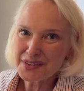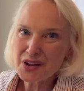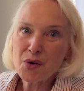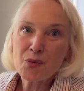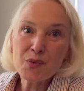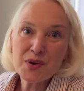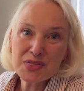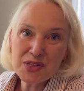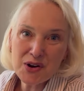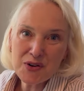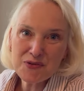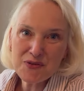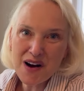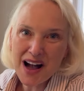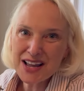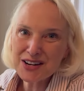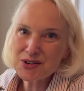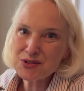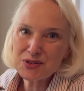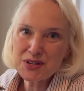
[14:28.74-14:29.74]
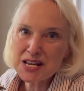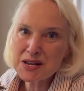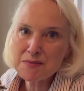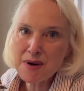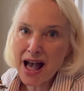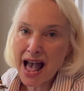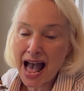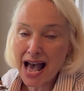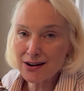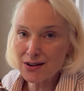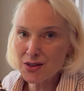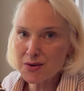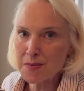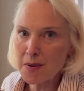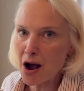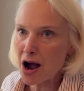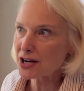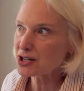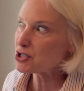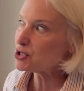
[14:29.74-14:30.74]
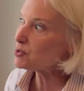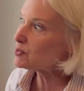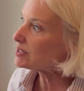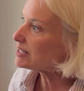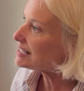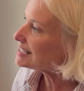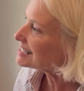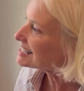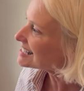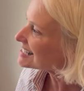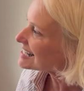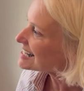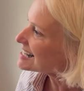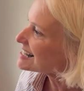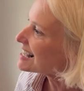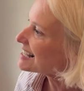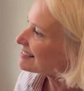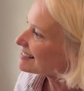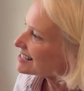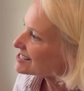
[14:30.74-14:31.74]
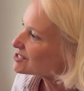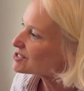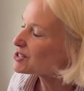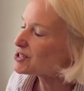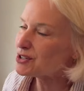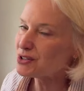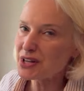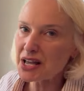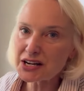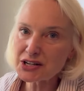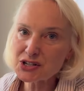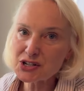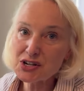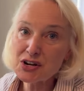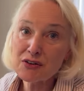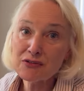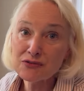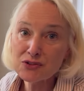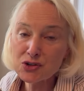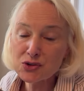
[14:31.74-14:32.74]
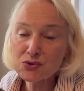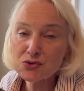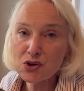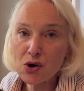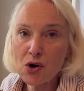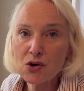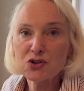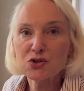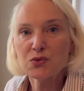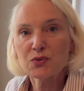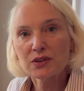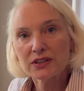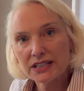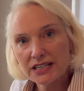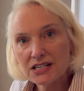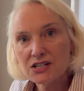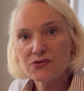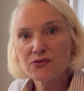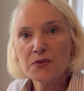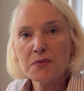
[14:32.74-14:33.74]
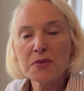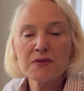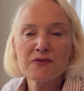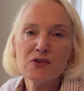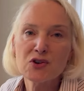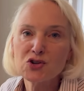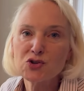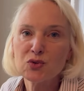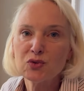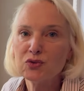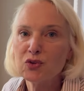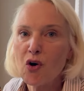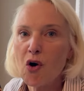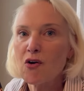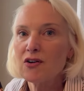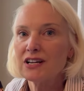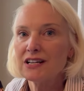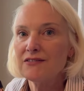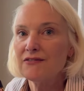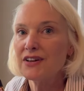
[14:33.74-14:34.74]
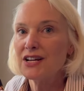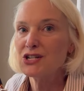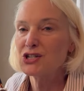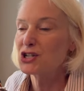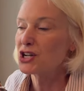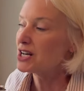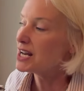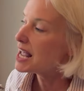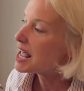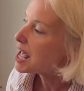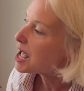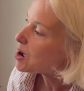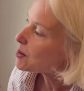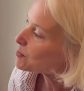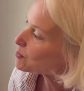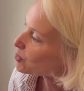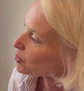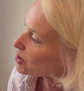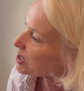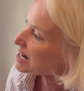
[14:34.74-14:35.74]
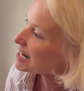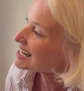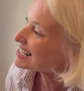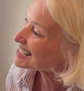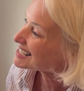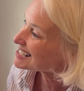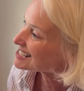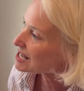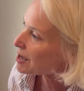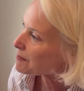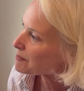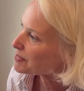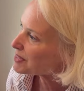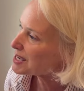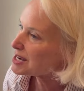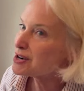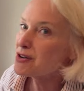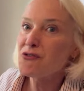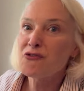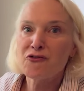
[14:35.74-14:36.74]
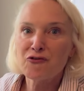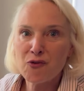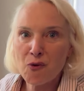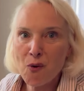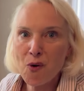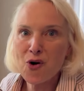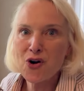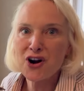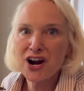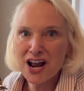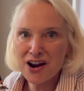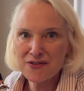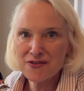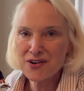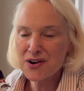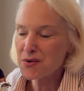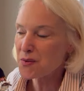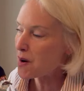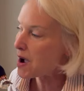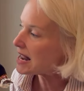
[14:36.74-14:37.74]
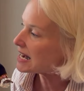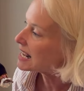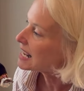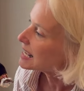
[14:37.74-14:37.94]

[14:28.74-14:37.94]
With our final Nema out of the box, you can see that this collection of new dolls released from the virtual doll convention brings something for everyone.